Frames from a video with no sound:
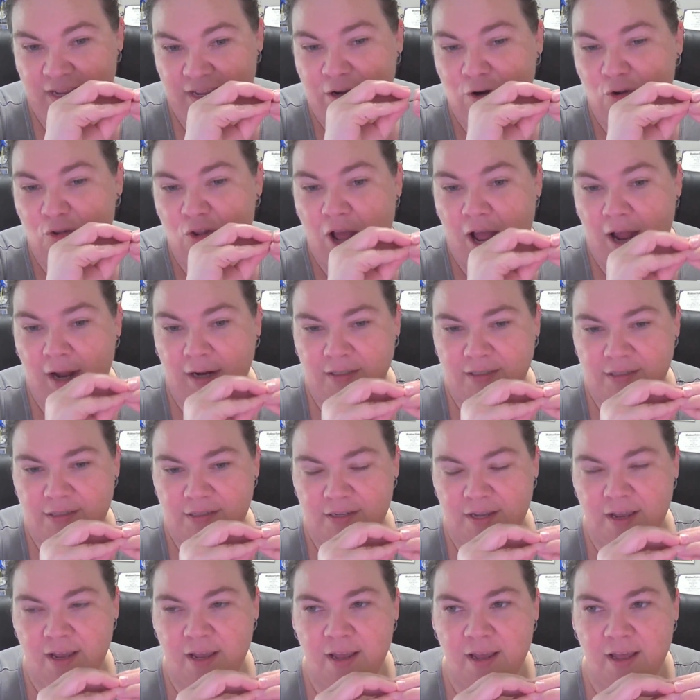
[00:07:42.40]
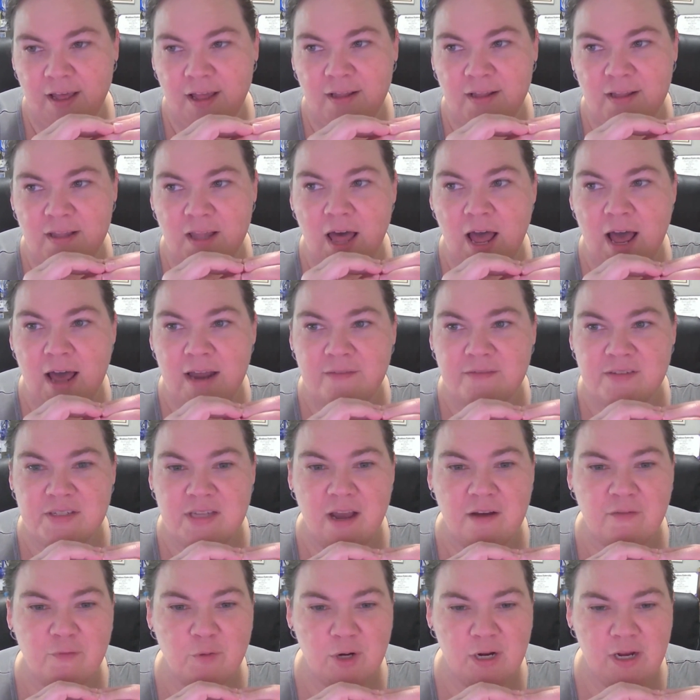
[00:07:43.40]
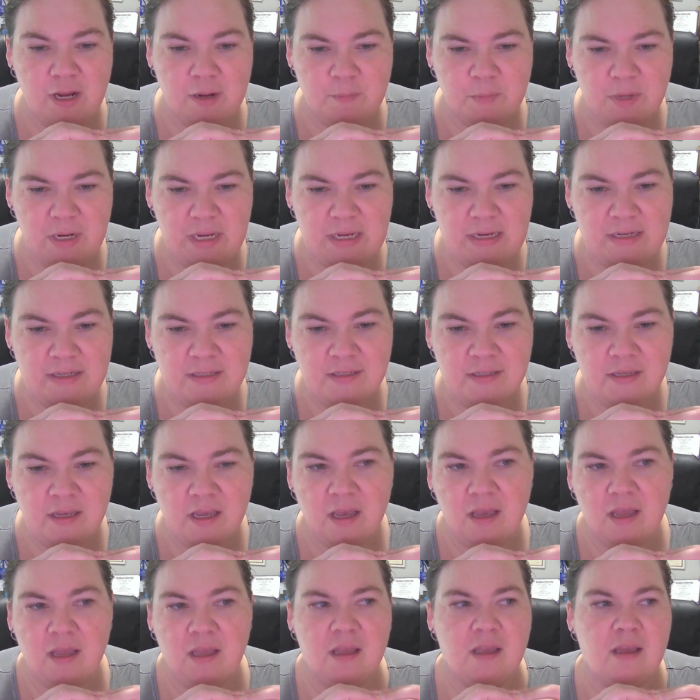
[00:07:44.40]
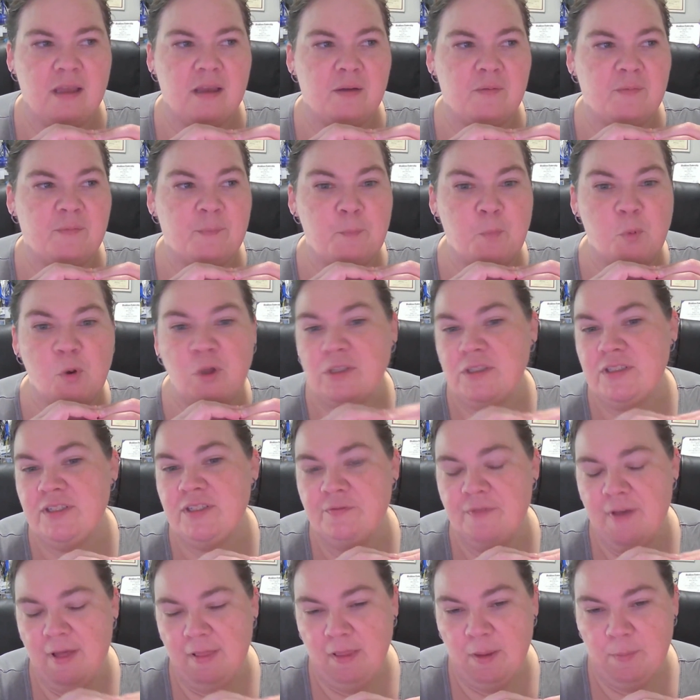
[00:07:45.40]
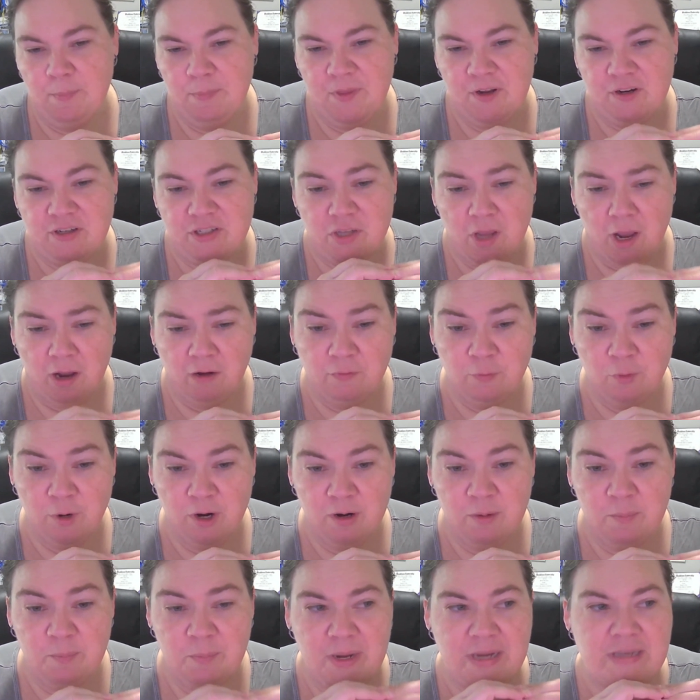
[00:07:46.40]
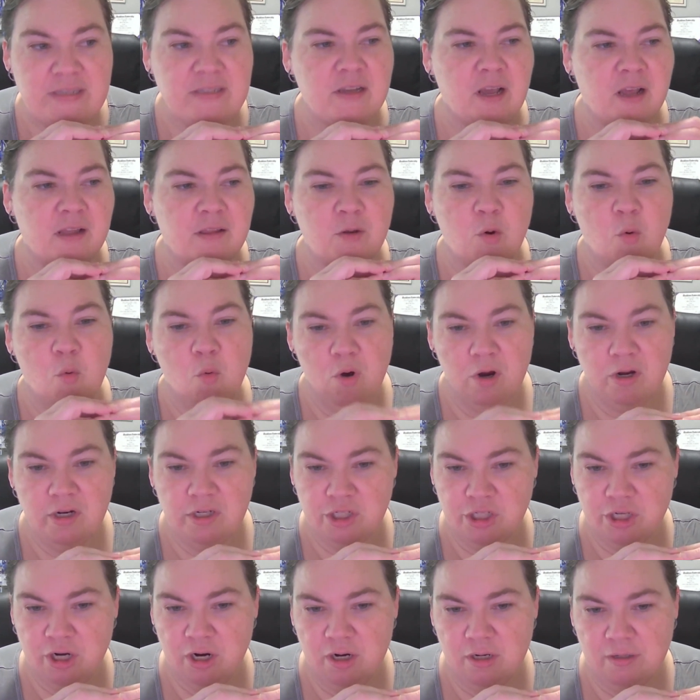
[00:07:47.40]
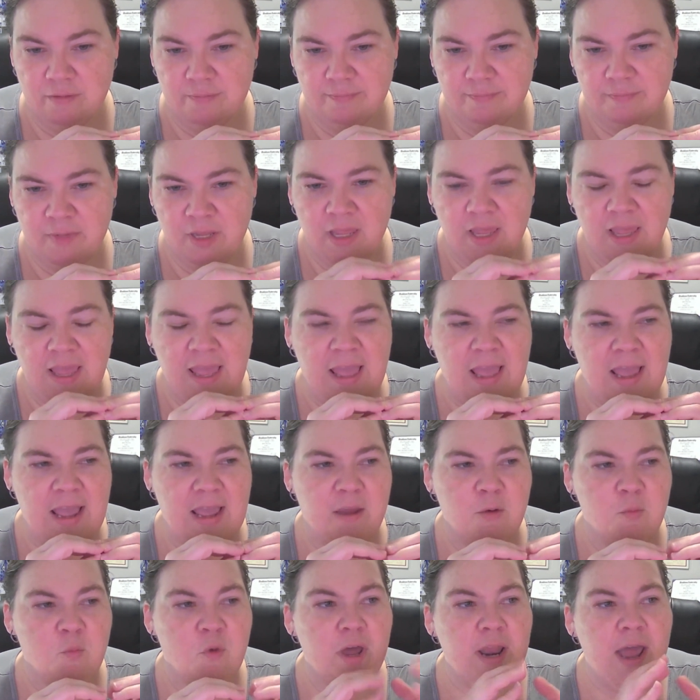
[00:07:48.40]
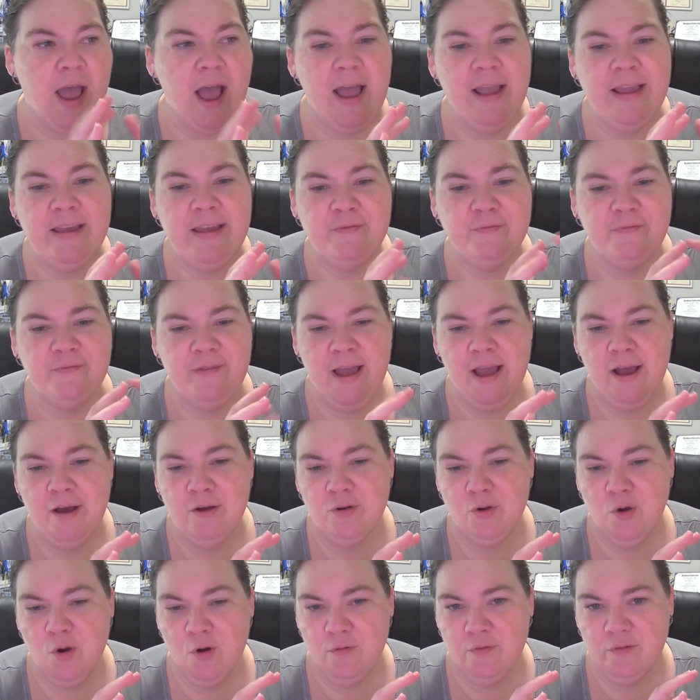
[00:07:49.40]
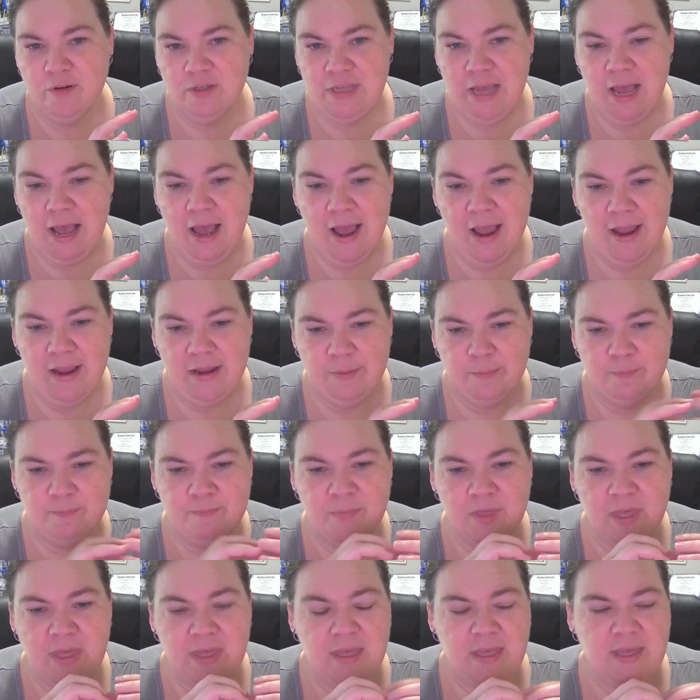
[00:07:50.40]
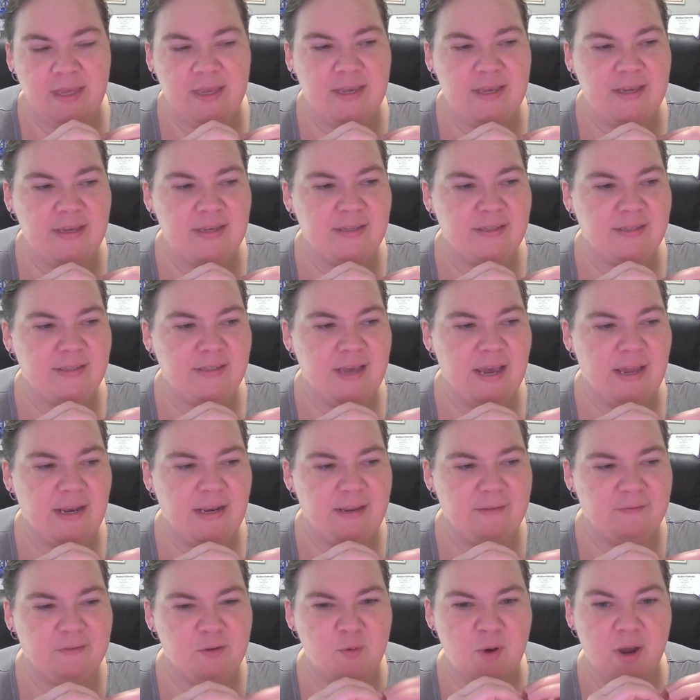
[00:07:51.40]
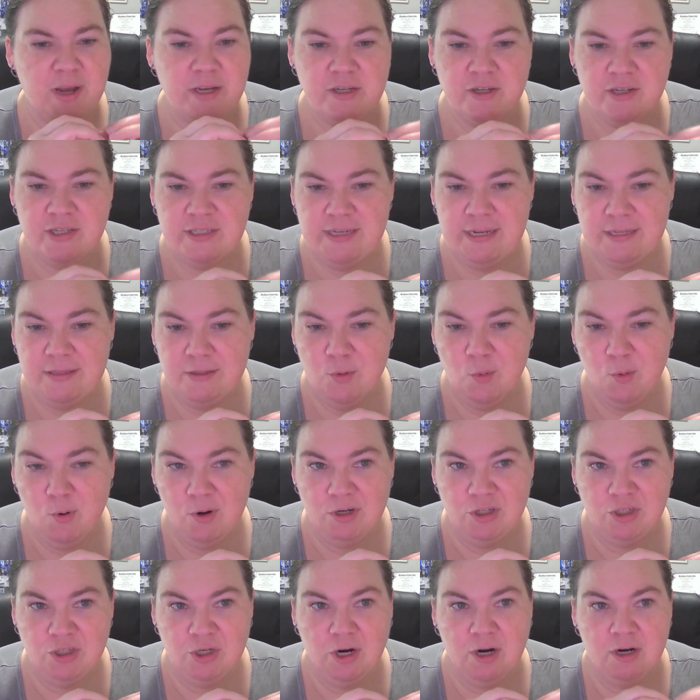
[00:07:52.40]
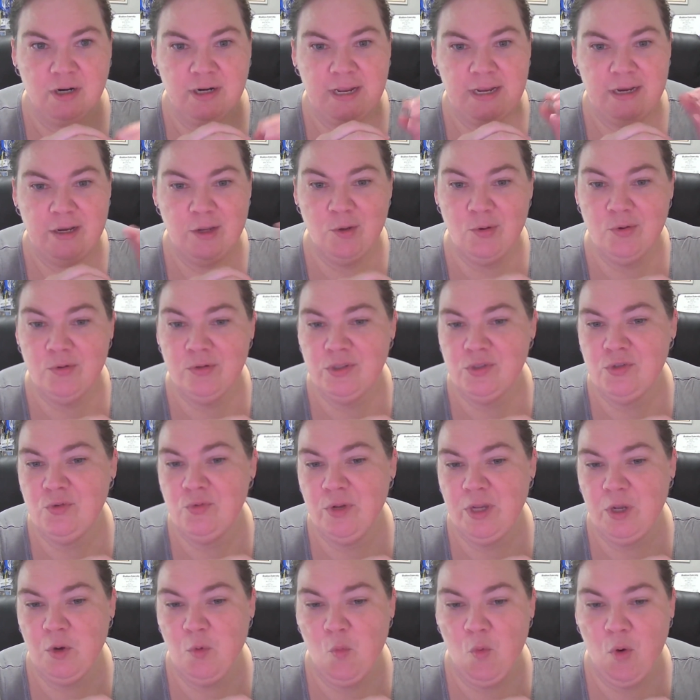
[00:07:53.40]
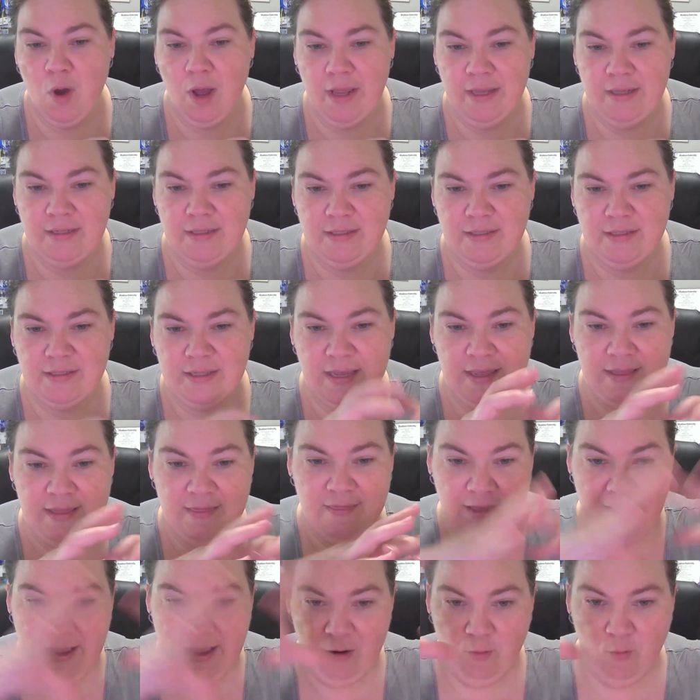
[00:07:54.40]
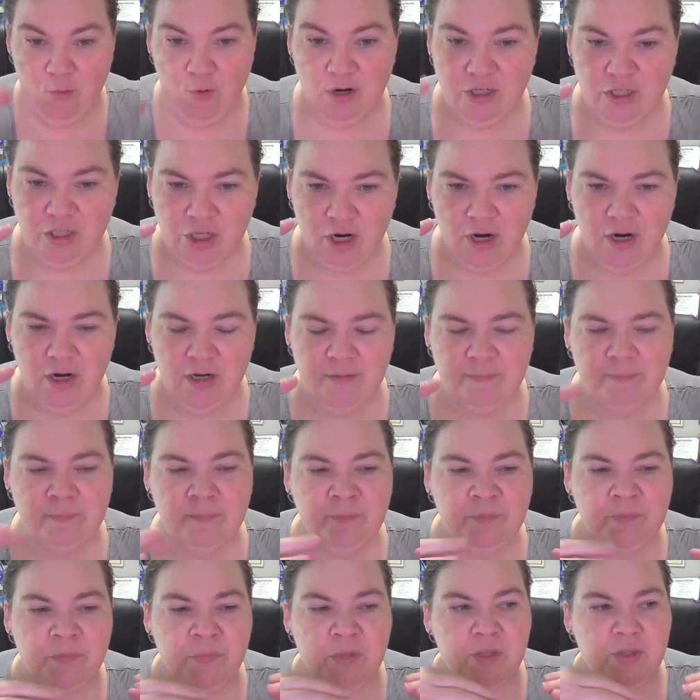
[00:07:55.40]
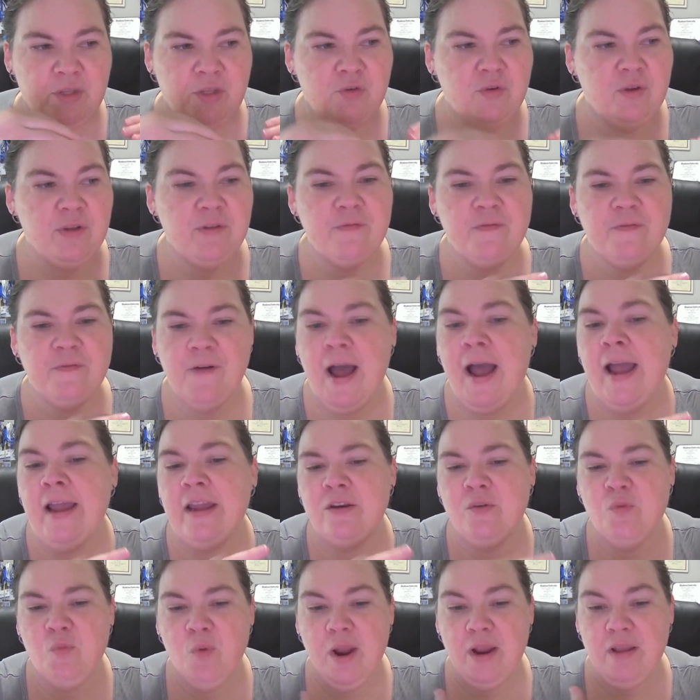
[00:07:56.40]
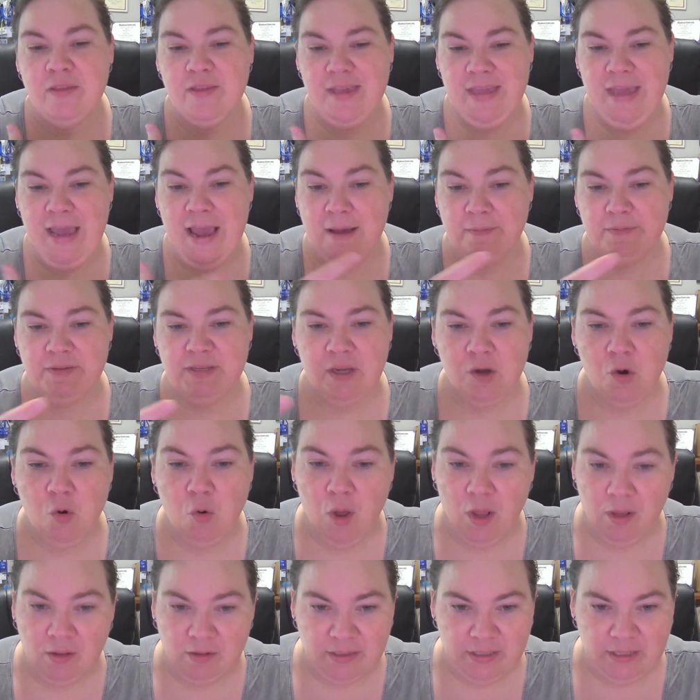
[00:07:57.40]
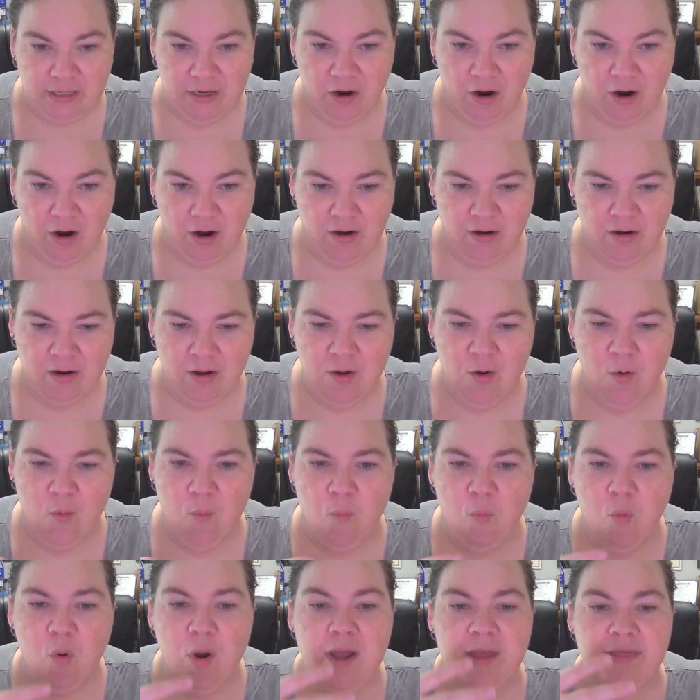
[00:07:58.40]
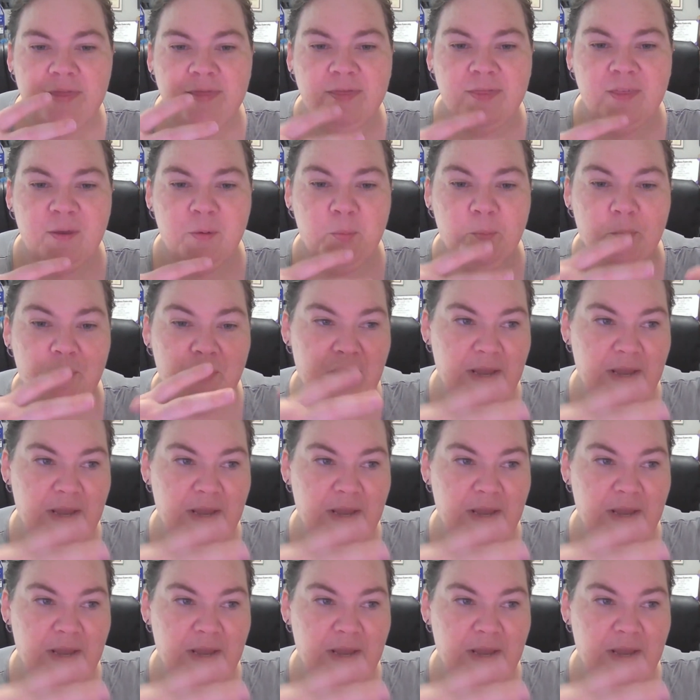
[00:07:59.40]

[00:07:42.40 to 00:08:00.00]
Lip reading: interlocked. A lot of software companies will develop their software based on the org chart. And what I have found over time is that if you understand the org chart and who's doing what in that org chart, you can find where the gaps in quality are, what the